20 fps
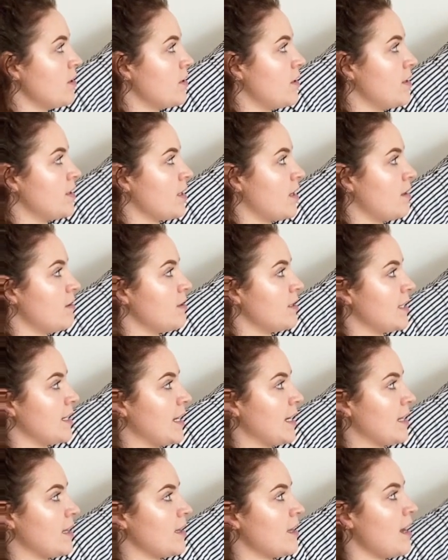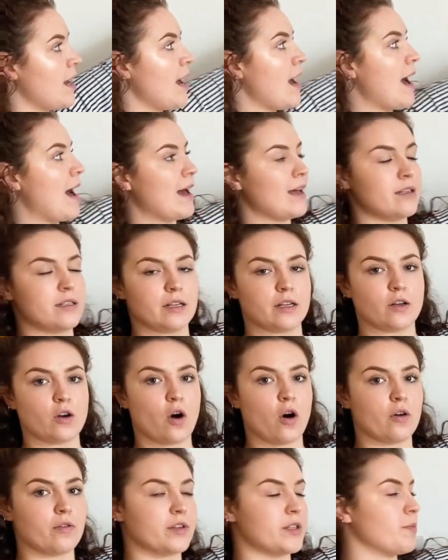so it's underneath, and in
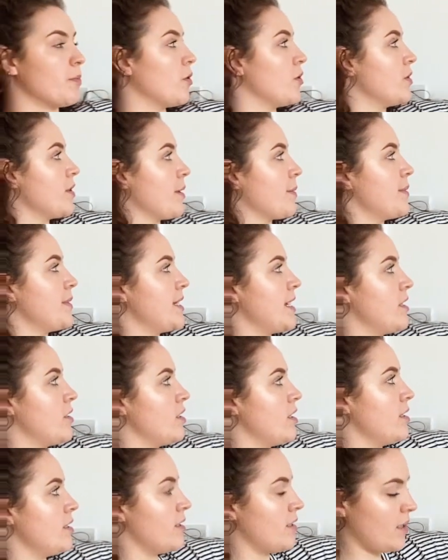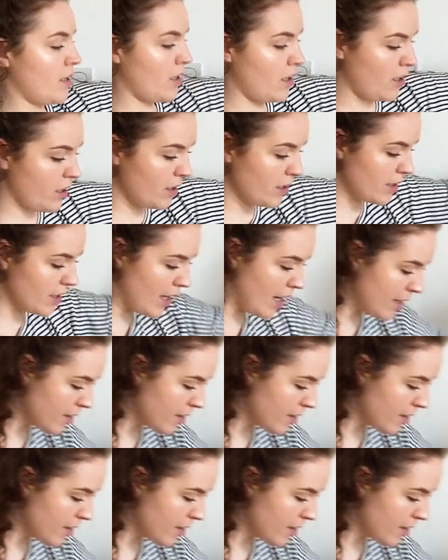corresponding positions. So